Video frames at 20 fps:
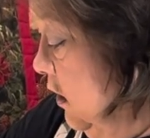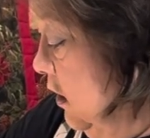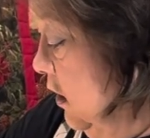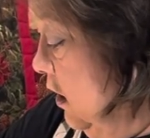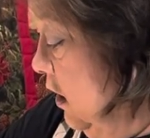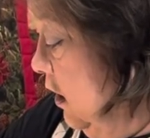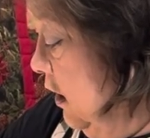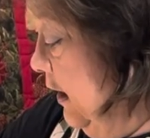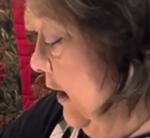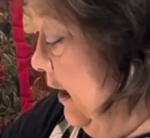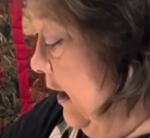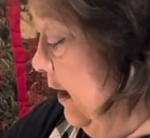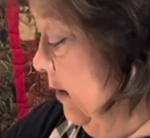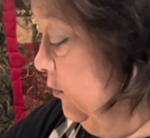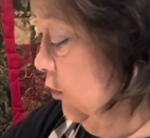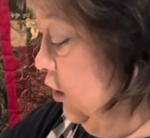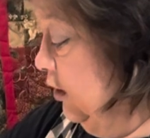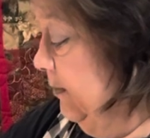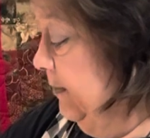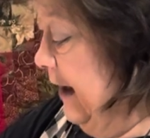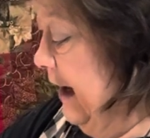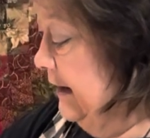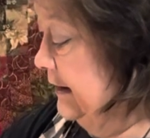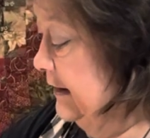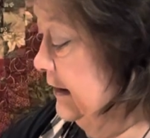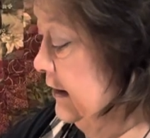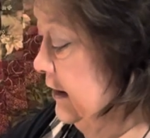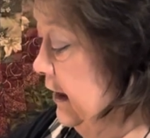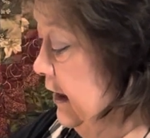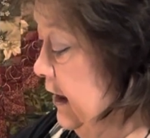Alright, I'm going to back
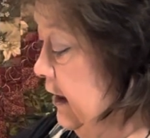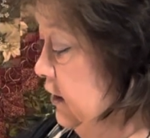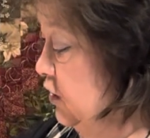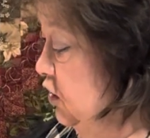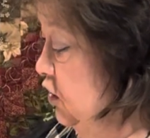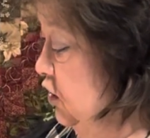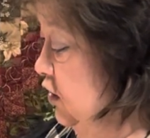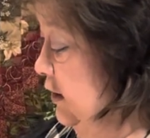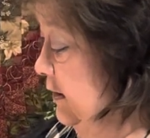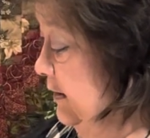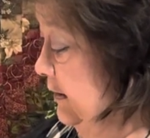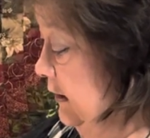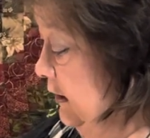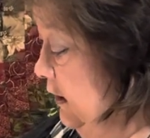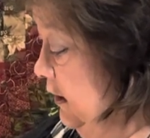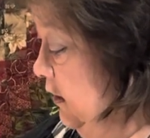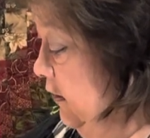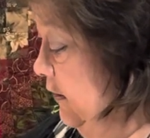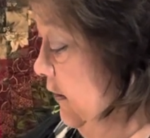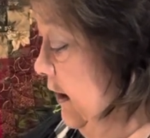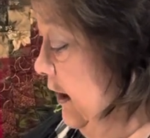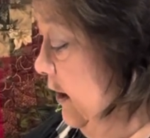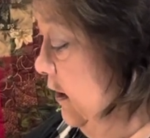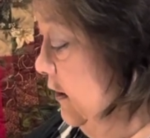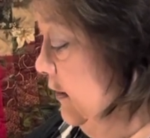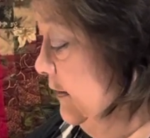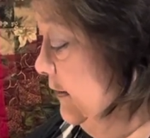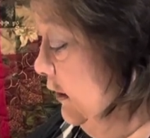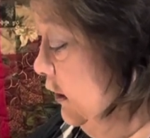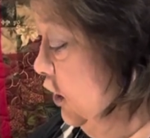stitch just a little there to
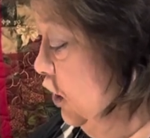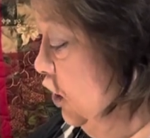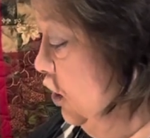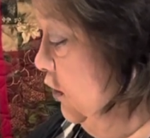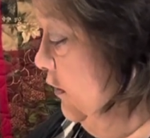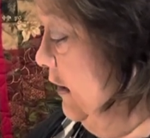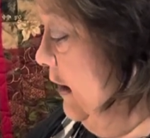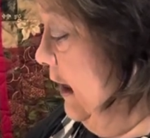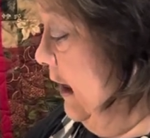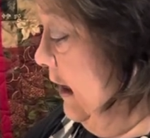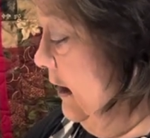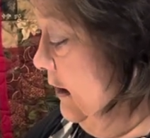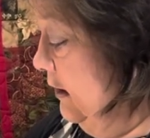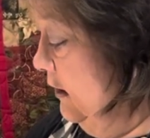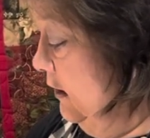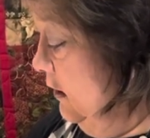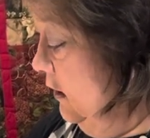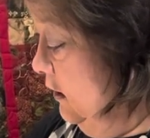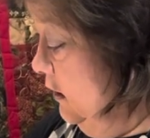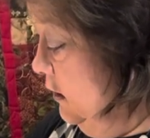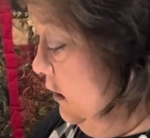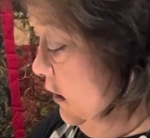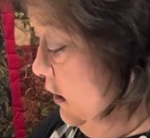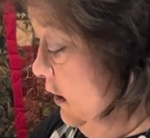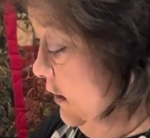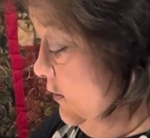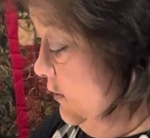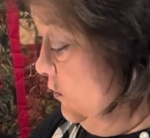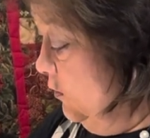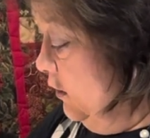secure that
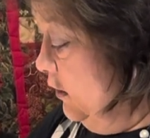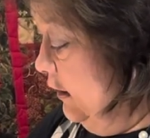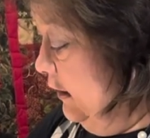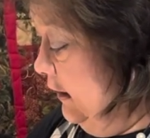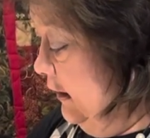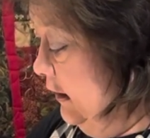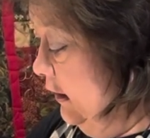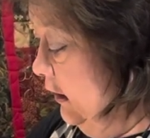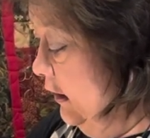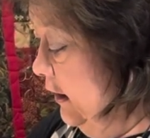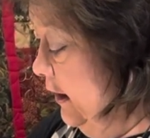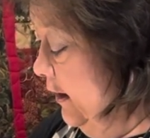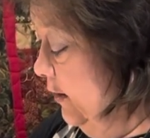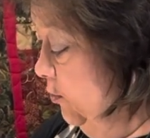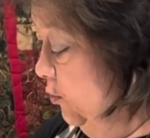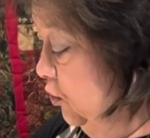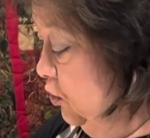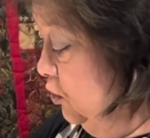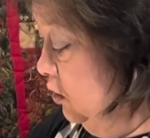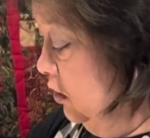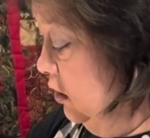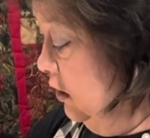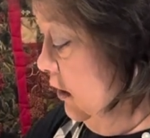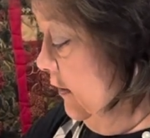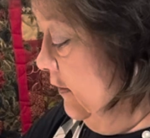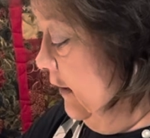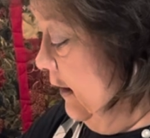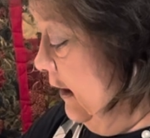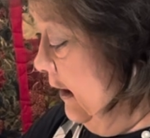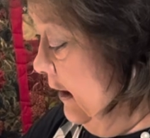because we're going to get a lot of pull
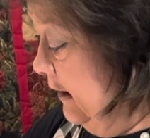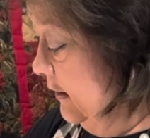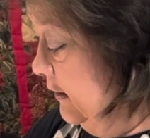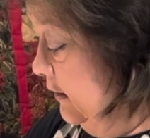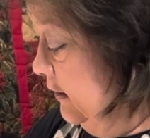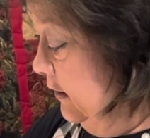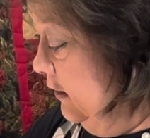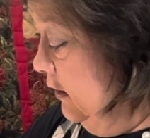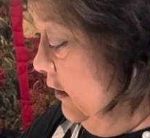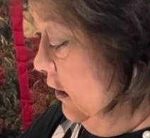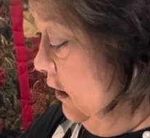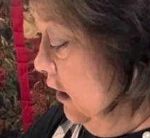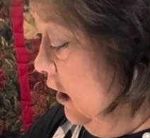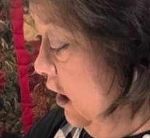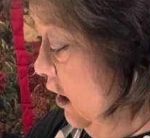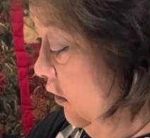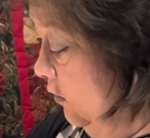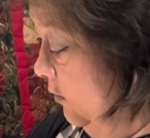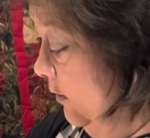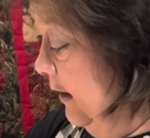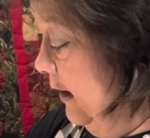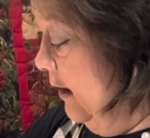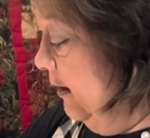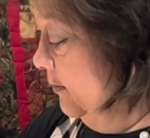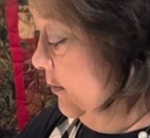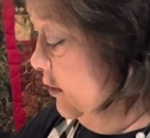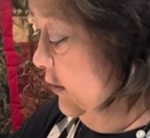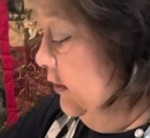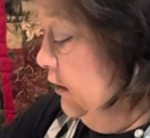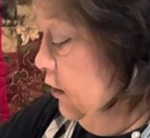on that. All the way up
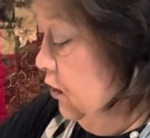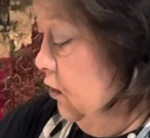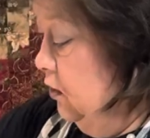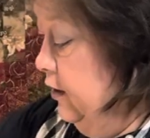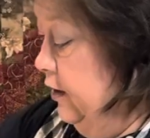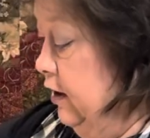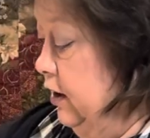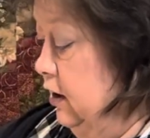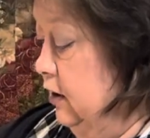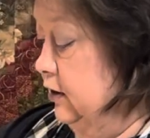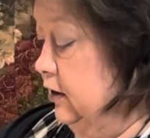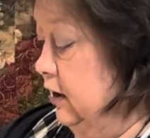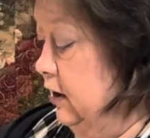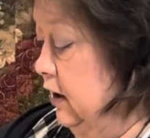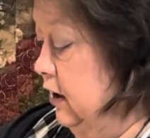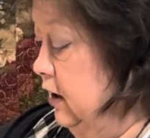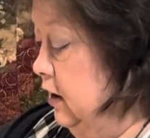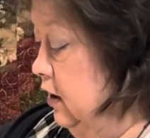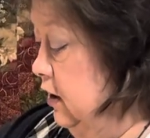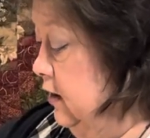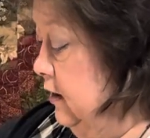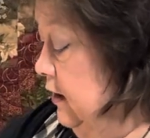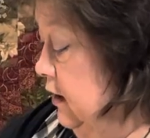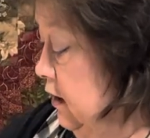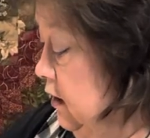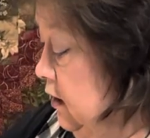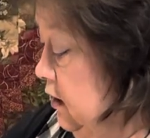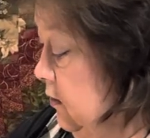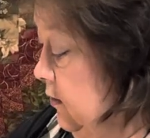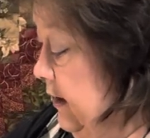to the corner, turn.
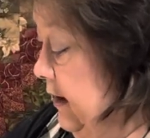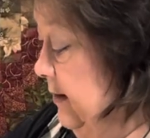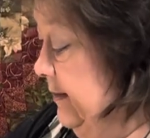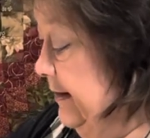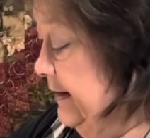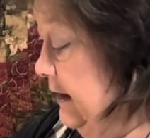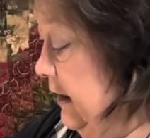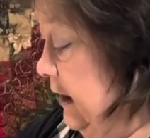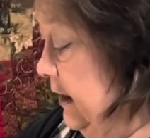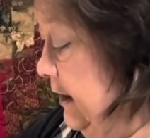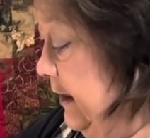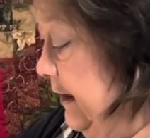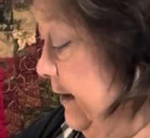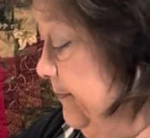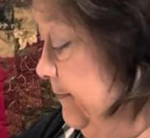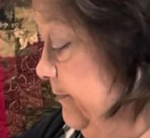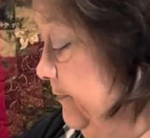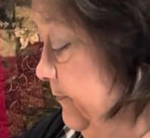We almost got it.